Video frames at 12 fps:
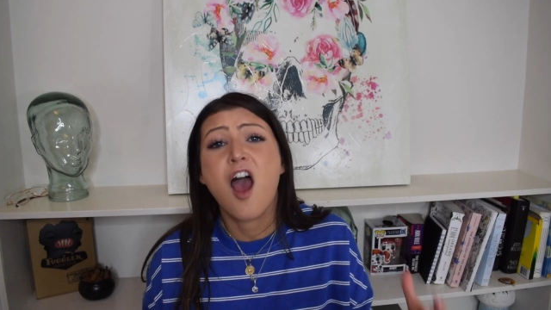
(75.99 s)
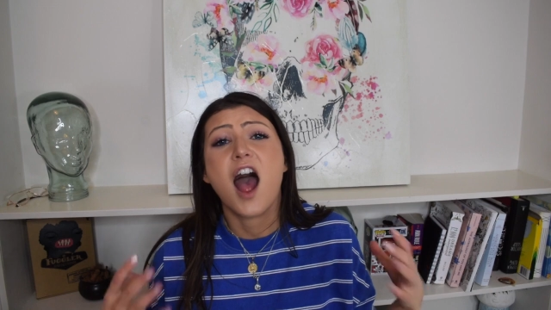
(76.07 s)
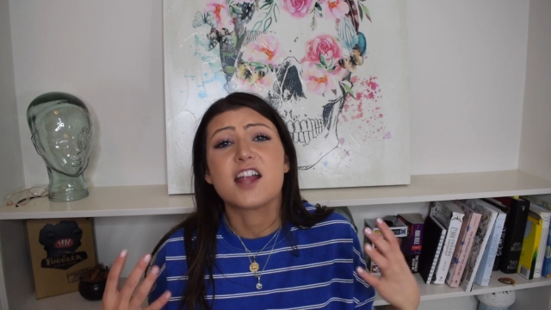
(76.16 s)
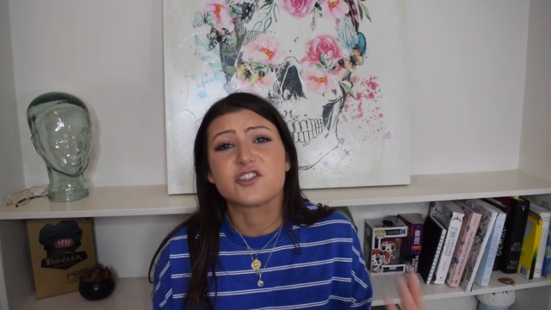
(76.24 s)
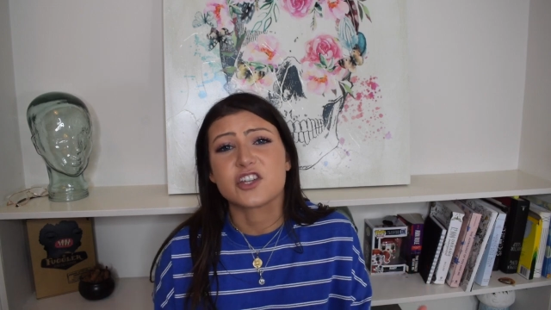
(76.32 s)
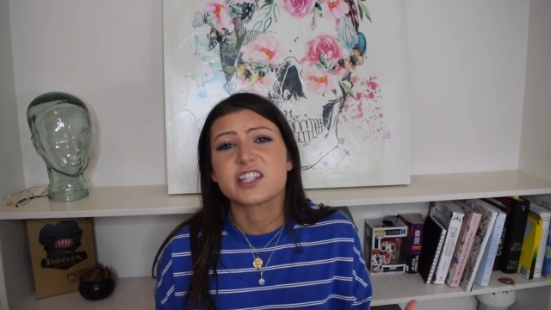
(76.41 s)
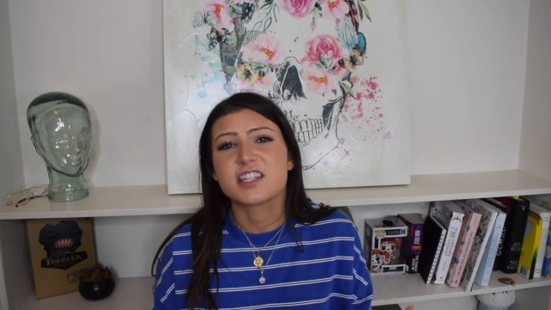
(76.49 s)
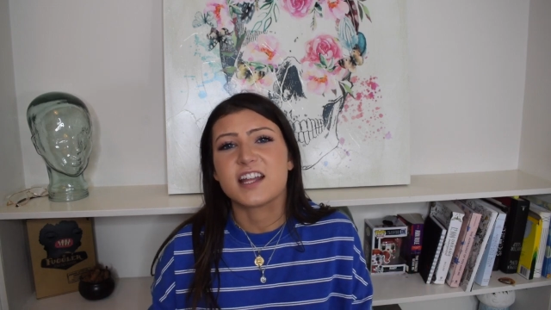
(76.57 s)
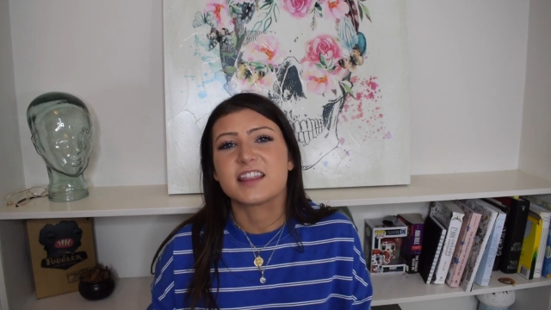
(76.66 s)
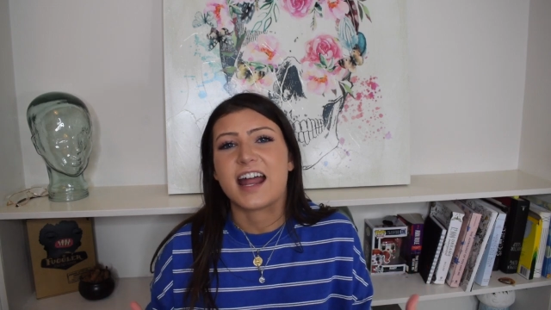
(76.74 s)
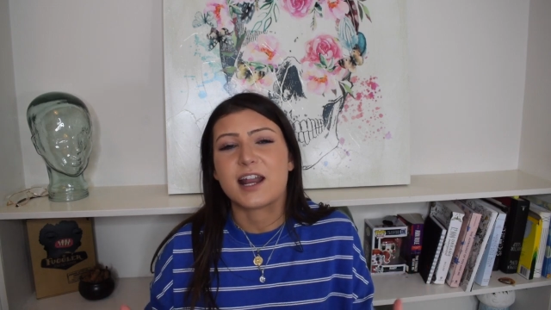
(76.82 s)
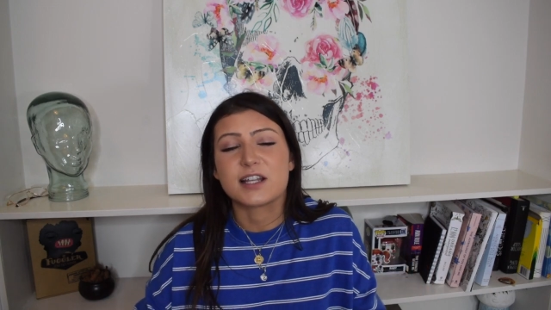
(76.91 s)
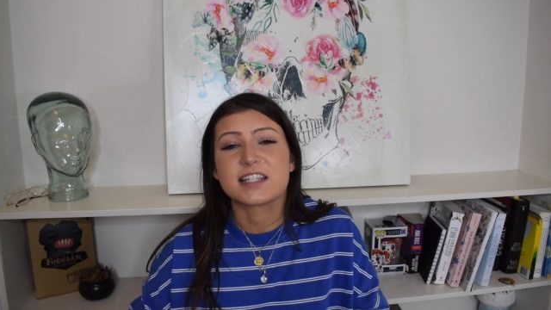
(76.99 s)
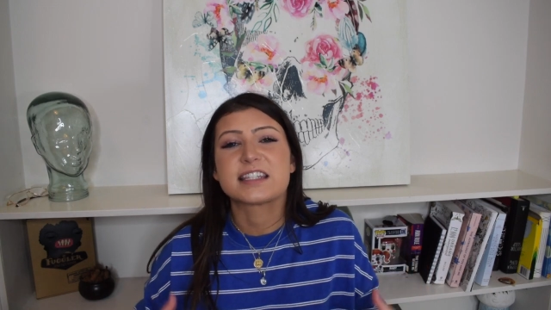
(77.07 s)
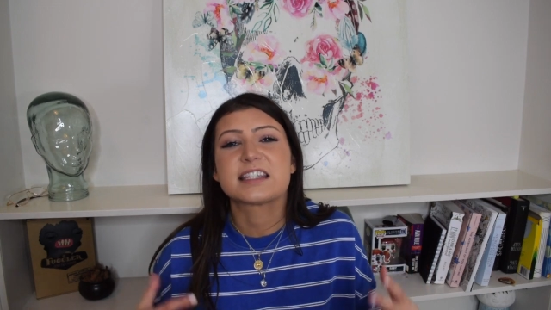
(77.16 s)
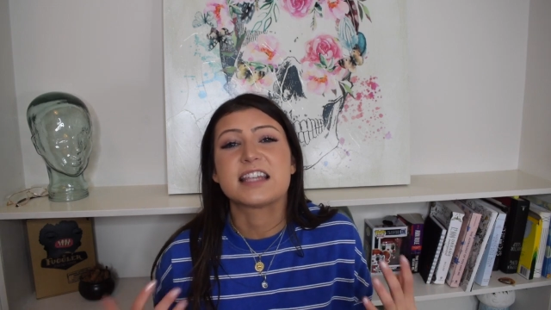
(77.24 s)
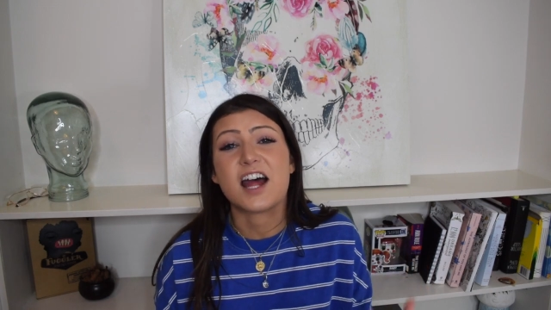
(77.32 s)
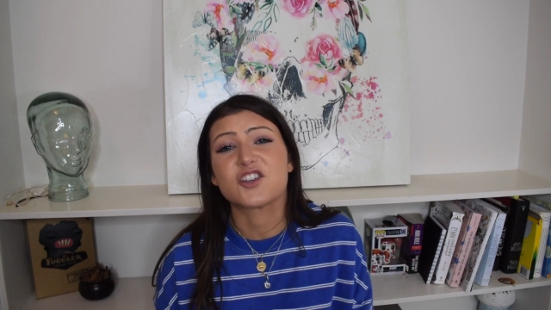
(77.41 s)
I just think that it is
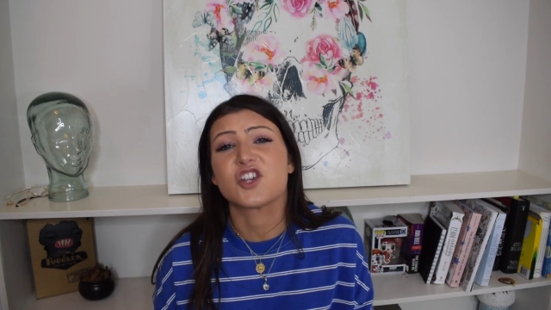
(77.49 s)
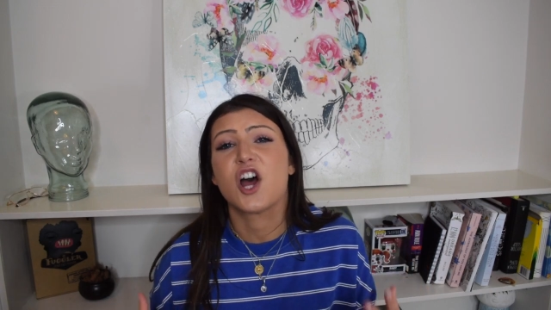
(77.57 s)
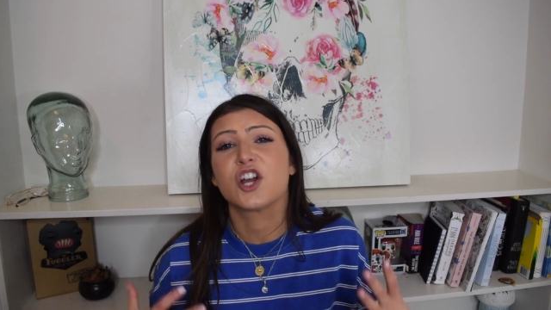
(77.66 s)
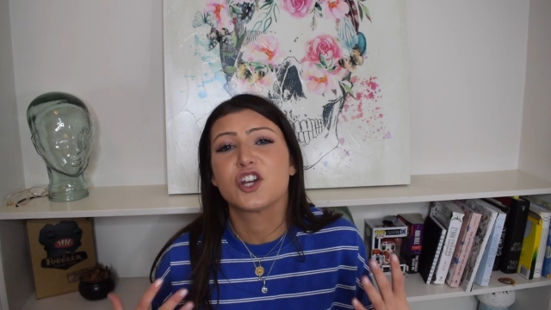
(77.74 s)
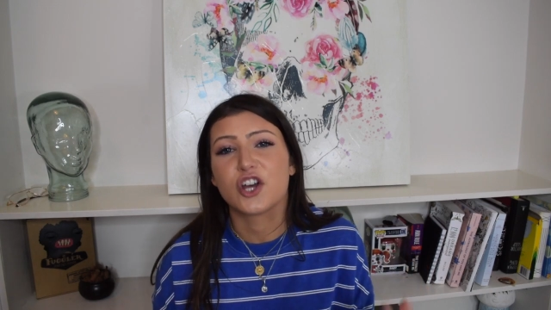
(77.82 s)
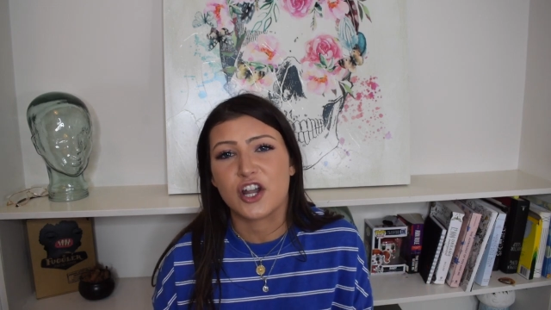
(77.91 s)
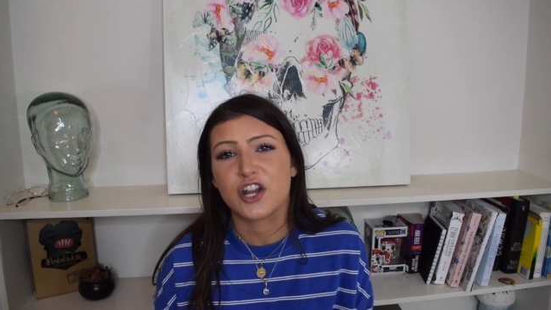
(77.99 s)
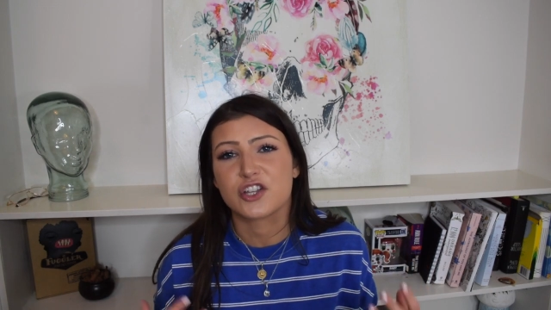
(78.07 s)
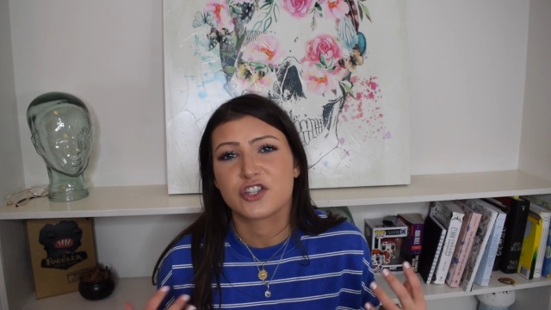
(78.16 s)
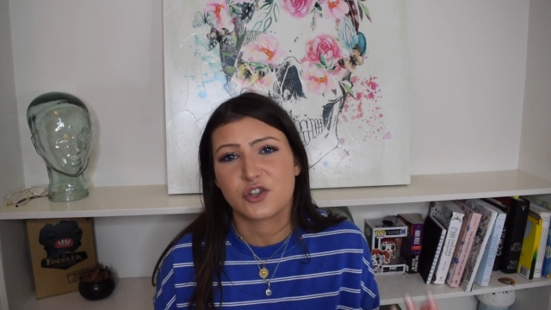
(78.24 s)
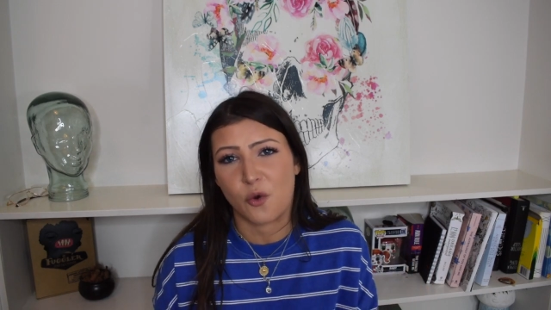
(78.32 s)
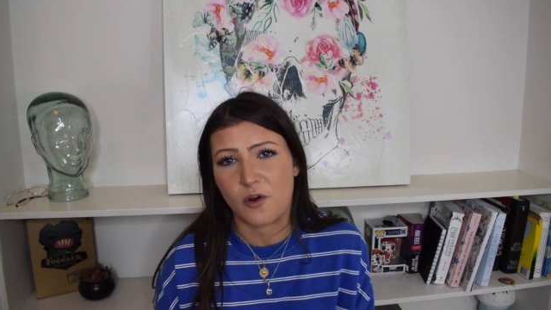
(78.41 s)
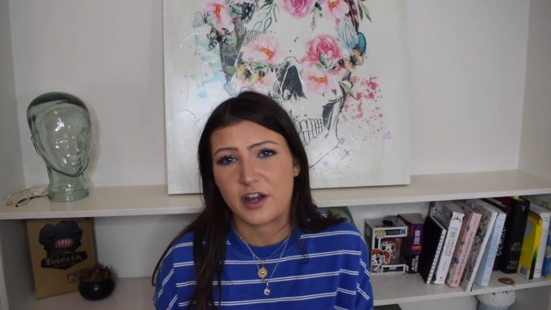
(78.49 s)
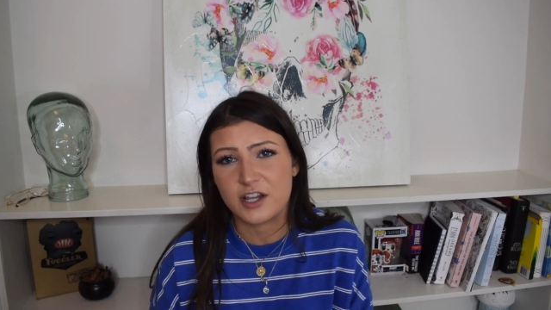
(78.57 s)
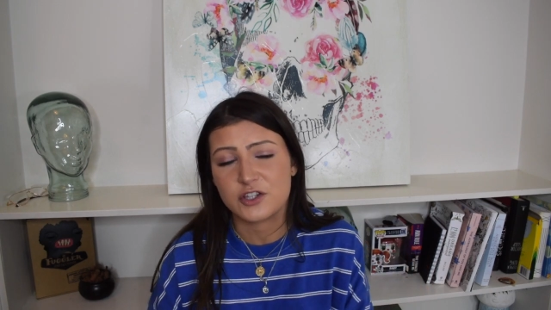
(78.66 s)
such a good story,